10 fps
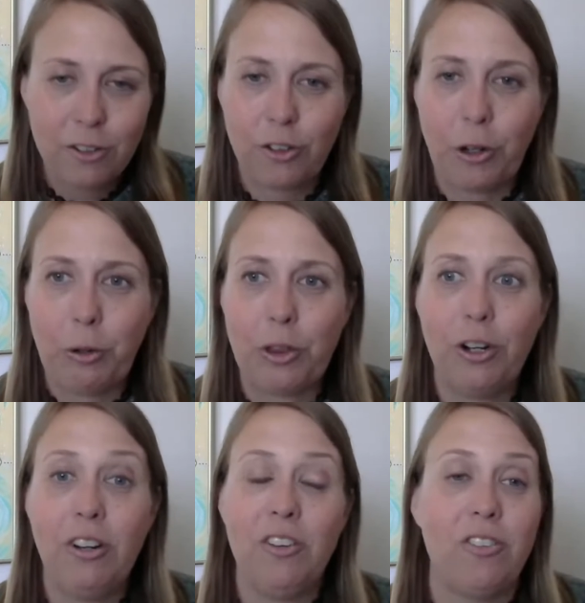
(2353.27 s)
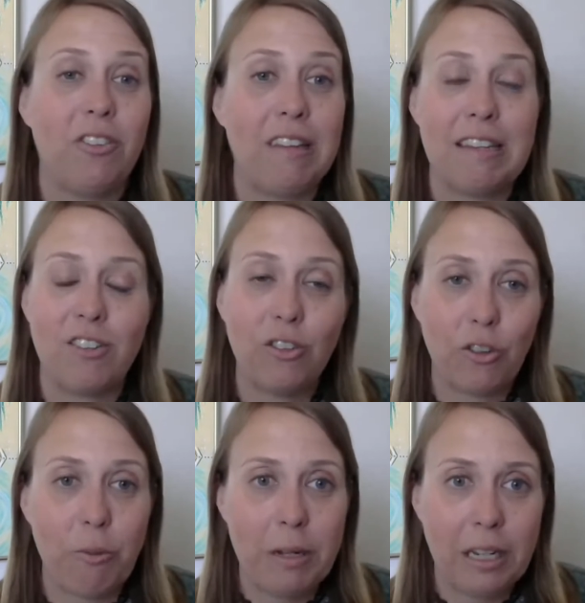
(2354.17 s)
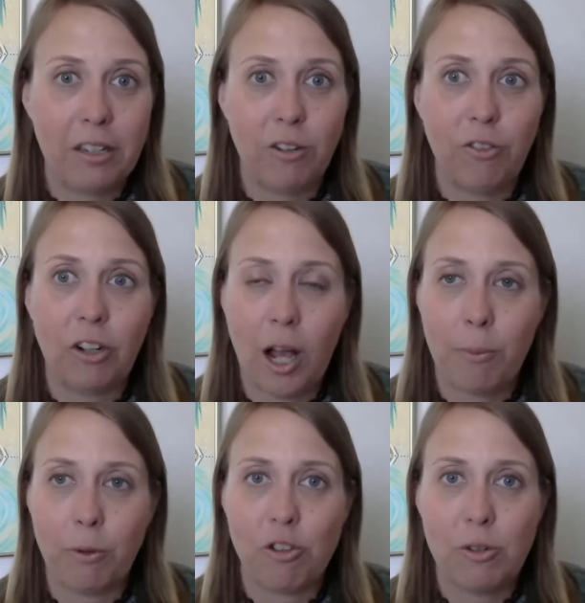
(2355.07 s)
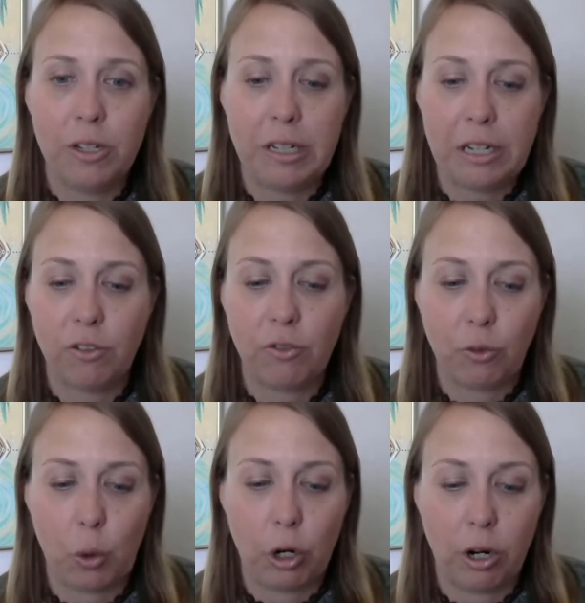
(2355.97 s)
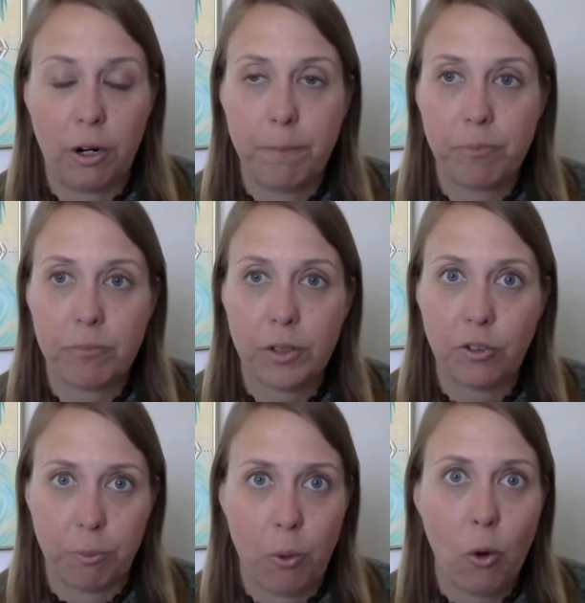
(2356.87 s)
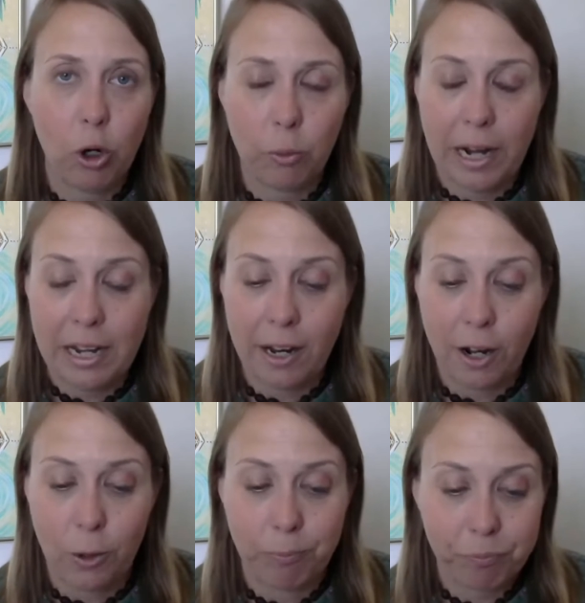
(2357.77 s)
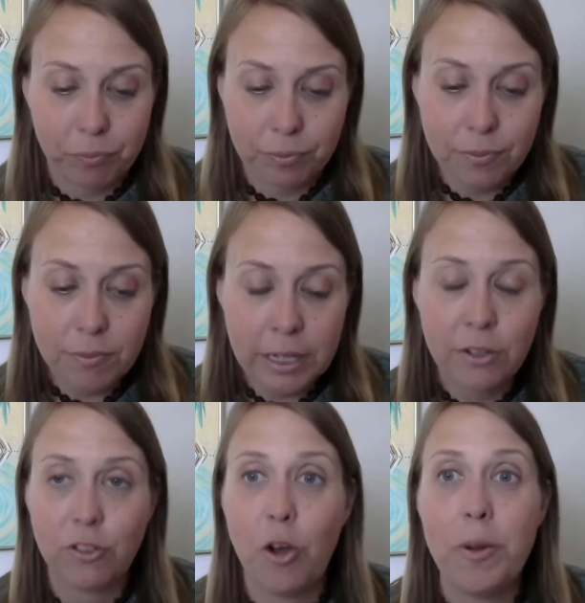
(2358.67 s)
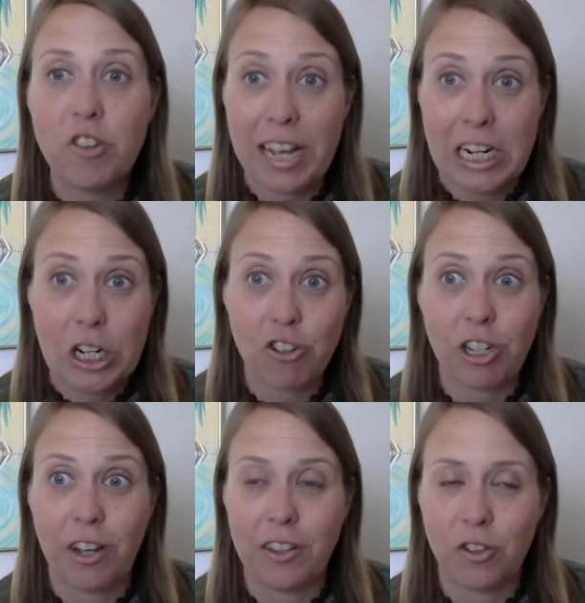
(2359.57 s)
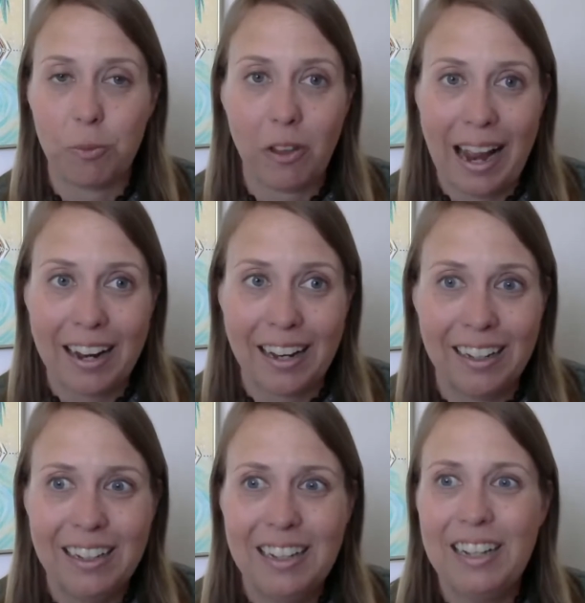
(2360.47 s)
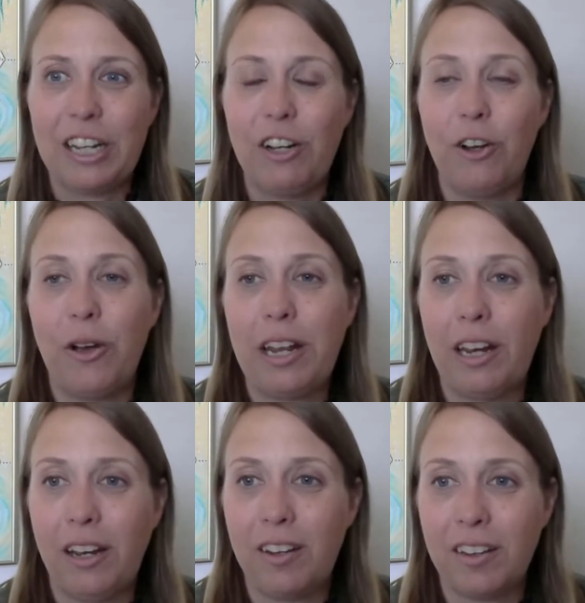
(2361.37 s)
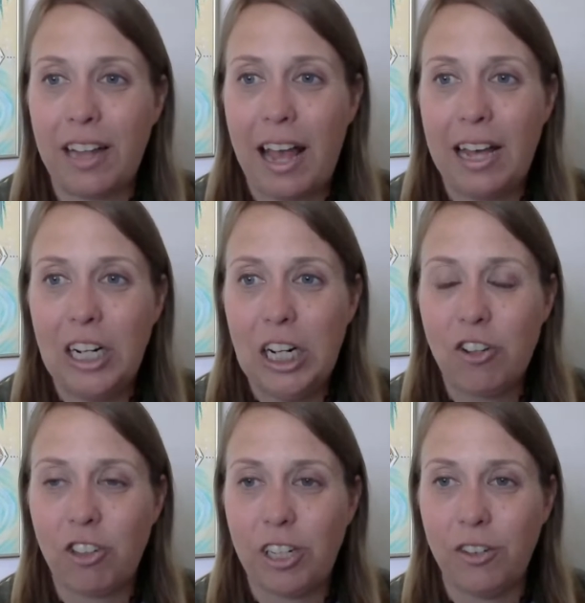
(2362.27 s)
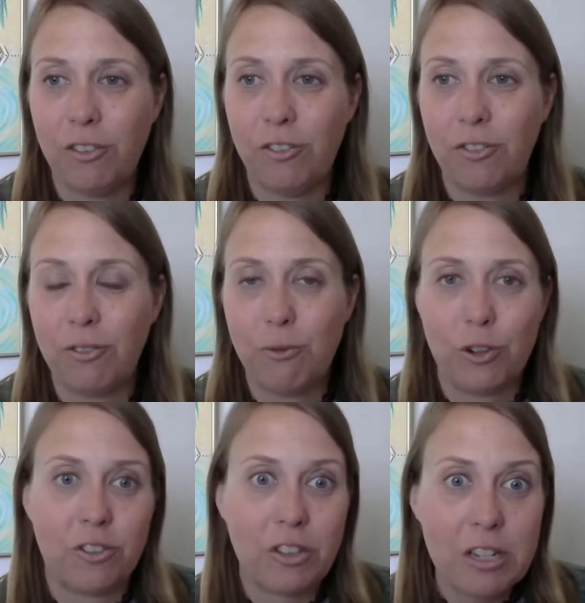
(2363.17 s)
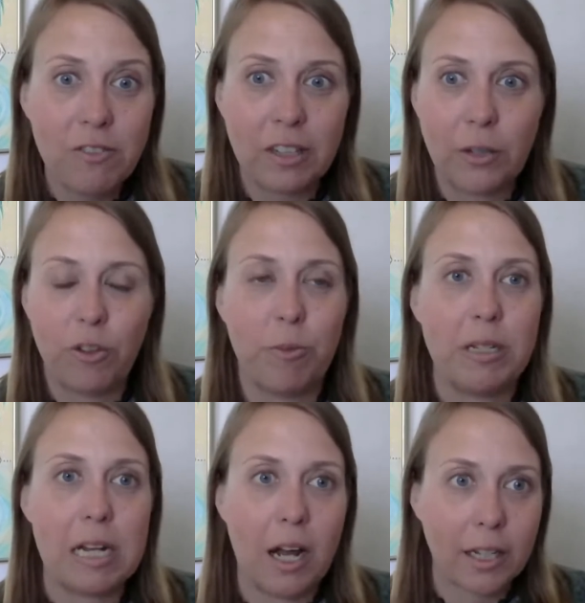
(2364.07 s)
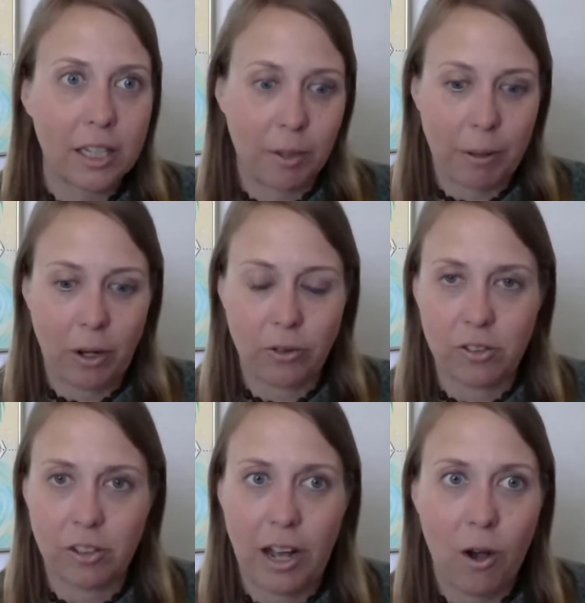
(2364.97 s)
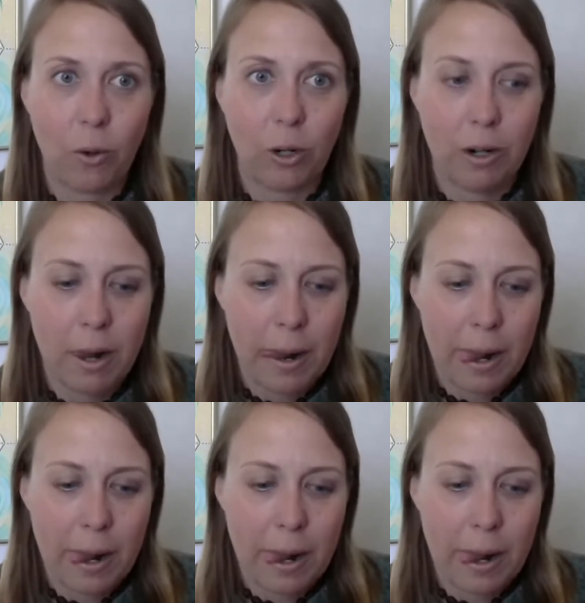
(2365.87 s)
So there's just so many different opportunities for support right now. And so much energy on this planet, and the energy of receiving that we've been talking about this hour,